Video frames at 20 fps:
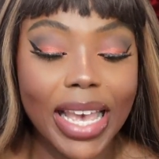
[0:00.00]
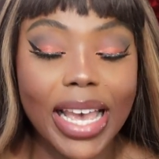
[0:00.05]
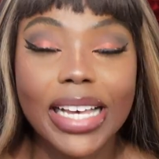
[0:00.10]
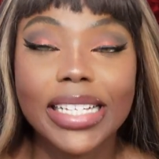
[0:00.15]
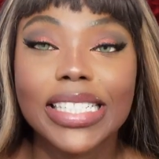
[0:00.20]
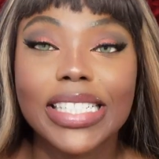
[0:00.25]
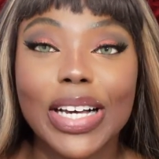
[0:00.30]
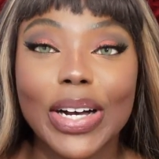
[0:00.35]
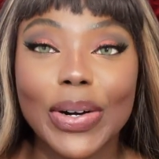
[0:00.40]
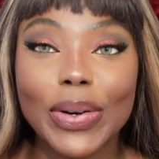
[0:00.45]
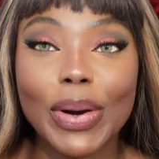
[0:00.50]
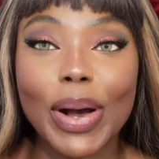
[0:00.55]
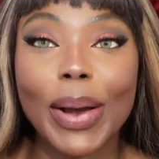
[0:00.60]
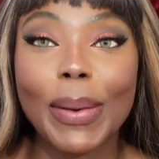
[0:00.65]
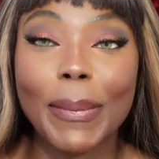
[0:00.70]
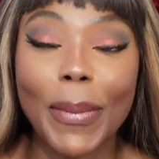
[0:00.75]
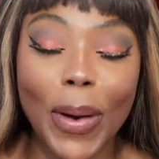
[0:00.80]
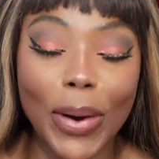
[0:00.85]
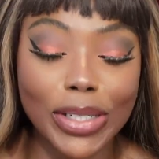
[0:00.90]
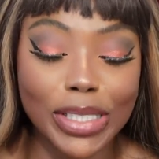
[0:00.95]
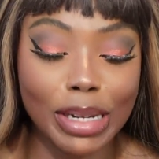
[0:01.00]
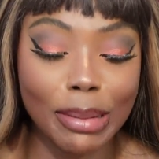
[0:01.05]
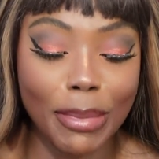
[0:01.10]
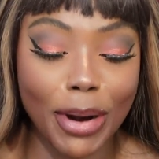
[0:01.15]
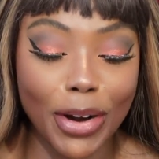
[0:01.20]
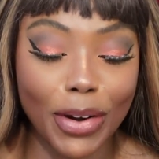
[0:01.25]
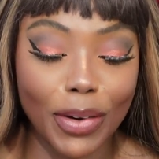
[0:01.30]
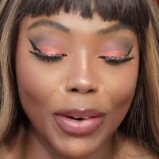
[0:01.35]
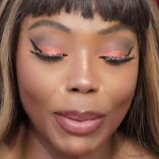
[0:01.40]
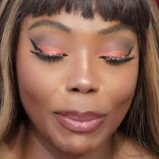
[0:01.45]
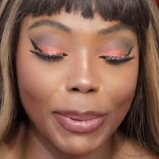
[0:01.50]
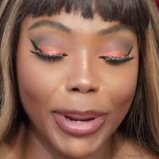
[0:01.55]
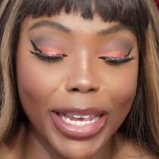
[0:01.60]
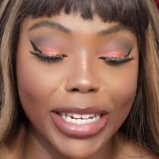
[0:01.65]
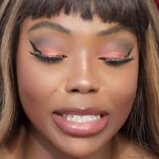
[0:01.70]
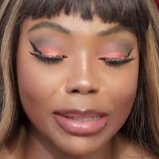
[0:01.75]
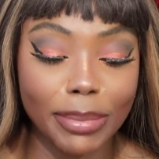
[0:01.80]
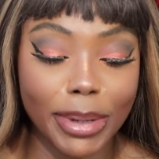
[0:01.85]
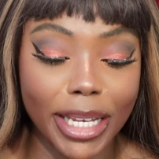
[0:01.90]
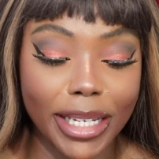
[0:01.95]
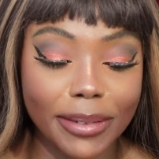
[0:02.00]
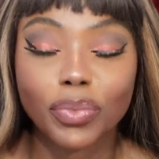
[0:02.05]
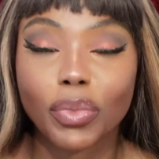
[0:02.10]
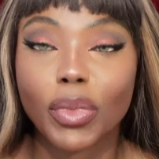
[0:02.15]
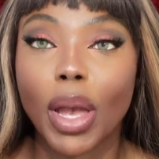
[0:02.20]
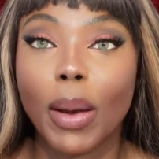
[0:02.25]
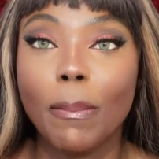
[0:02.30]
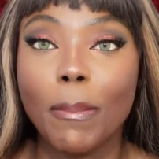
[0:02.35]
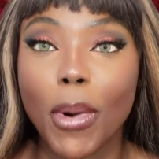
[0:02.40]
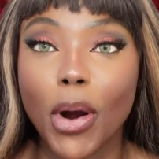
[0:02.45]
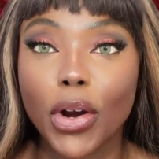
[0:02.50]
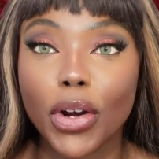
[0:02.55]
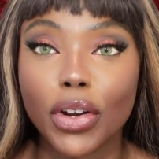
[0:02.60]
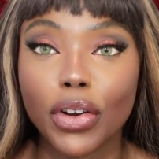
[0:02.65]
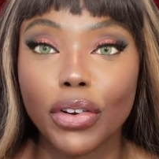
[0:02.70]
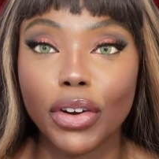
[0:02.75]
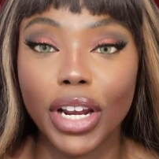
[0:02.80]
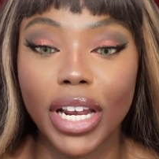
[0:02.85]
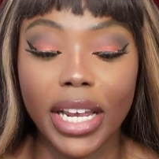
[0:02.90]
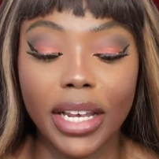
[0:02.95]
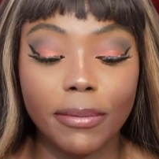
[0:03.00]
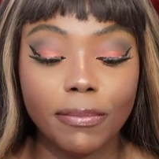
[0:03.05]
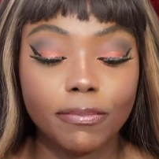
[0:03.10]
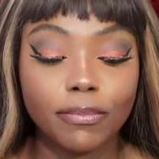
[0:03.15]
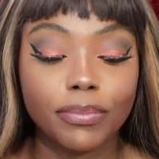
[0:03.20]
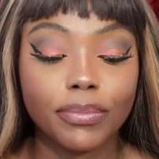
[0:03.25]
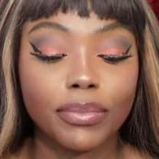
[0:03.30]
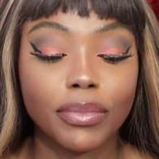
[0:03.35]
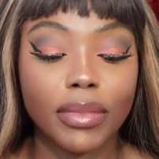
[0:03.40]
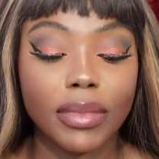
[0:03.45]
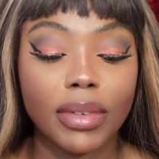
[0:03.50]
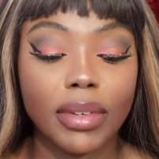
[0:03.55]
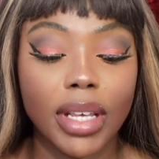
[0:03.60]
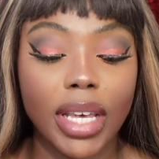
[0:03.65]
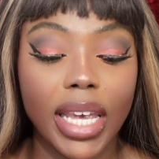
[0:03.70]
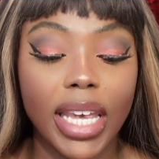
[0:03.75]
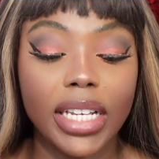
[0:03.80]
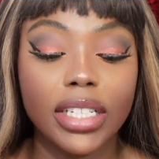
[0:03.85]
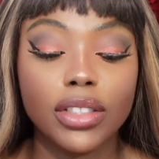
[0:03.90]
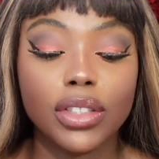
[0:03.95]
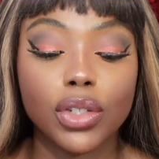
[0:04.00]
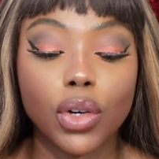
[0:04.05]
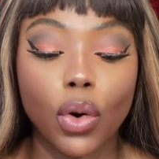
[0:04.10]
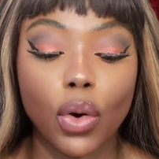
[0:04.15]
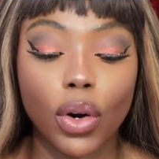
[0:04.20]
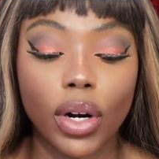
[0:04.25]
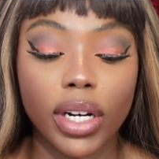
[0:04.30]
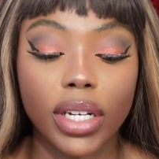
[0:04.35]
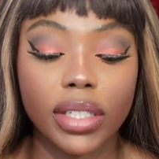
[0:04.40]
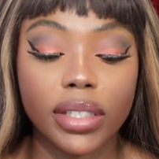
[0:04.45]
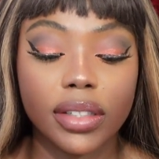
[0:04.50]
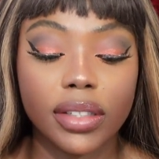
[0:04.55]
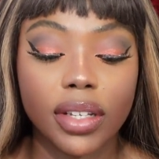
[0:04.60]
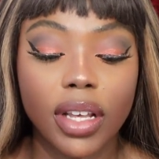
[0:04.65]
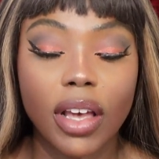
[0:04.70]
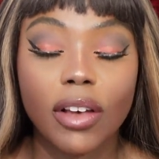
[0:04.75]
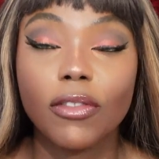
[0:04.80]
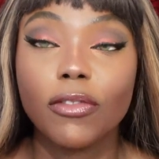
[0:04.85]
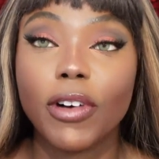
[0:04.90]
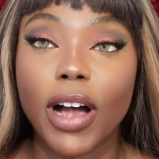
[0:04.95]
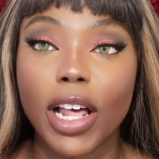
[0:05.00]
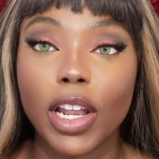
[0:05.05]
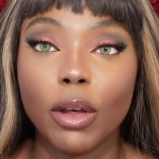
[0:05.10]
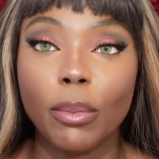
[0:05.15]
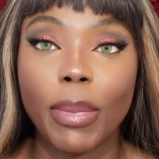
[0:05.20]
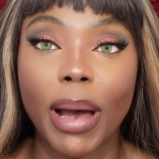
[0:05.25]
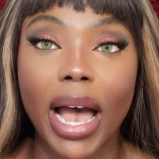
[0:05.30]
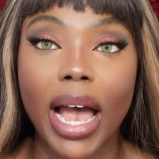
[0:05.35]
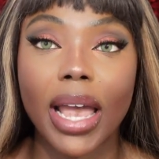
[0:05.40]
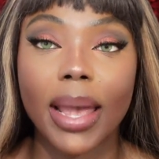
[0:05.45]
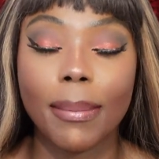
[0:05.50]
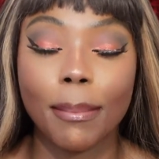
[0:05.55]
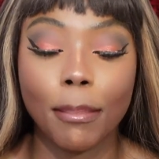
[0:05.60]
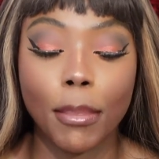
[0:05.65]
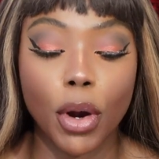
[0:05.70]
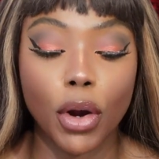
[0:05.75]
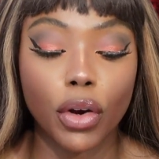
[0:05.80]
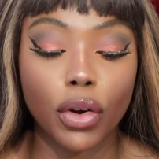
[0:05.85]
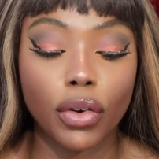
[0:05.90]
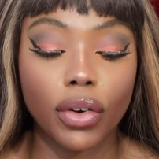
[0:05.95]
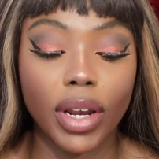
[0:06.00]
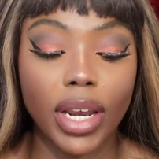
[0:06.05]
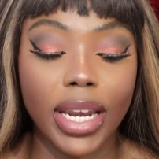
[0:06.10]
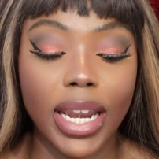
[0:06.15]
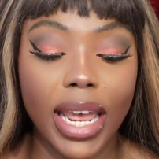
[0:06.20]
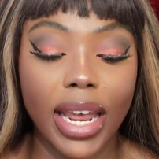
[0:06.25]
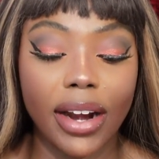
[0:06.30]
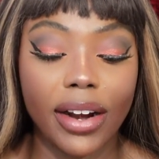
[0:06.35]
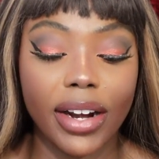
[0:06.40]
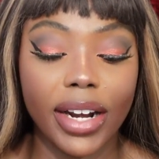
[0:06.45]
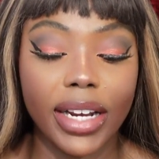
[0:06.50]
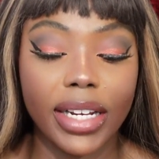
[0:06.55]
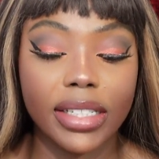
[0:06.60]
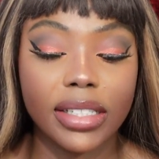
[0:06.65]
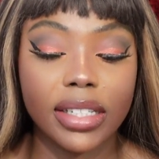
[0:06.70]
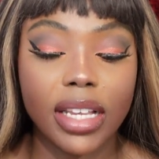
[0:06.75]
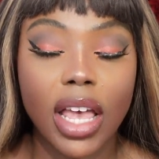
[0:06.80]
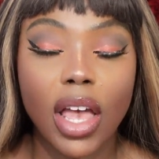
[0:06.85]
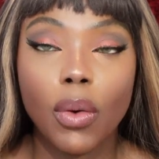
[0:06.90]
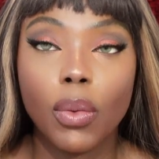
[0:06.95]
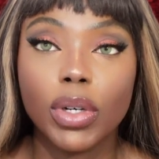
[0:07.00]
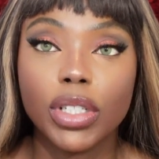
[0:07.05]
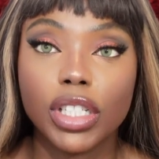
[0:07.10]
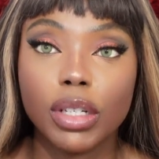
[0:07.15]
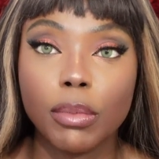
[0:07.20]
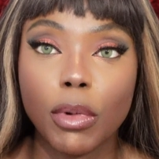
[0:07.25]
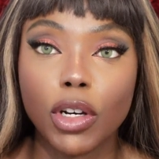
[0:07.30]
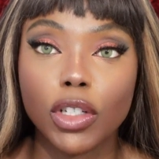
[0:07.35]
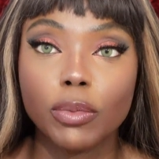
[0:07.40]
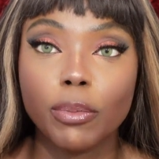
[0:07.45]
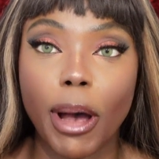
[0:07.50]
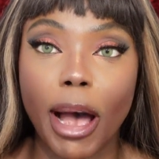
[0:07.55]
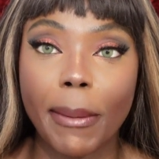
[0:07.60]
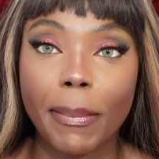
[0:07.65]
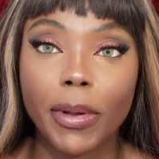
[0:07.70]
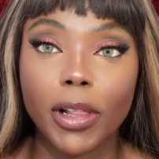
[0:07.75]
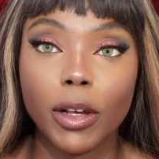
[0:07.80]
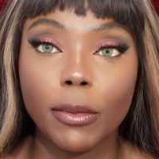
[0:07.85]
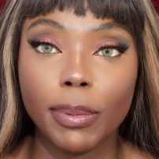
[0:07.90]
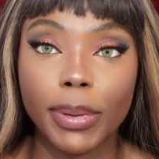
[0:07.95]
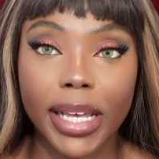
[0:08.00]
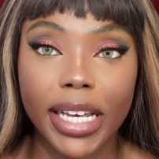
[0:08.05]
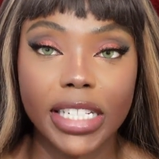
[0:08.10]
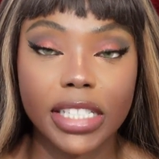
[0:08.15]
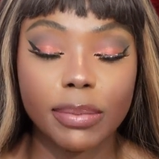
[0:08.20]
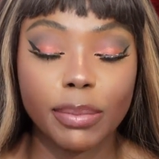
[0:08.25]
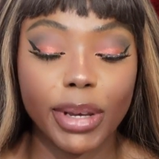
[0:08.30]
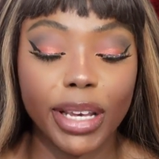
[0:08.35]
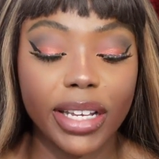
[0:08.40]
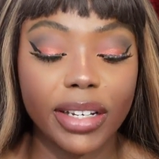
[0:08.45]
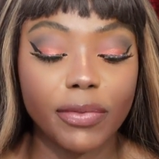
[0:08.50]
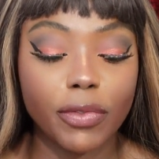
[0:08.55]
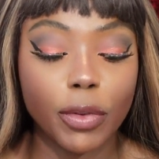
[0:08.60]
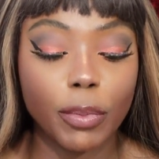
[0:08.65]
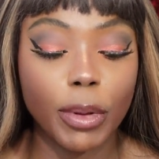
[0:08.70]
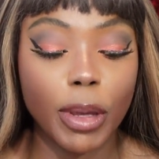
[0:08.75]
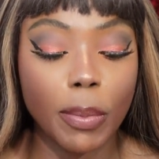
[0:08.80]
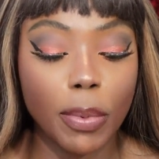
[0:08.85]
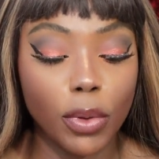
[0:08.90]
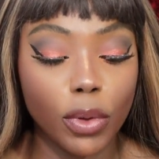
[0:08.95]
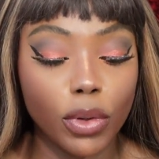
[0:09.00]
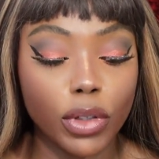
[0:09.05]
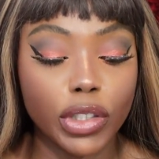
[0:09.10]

So on to Mercury placement. Mercury in Taurus, followed by Mercury in Aries, was the most popular placement for people who are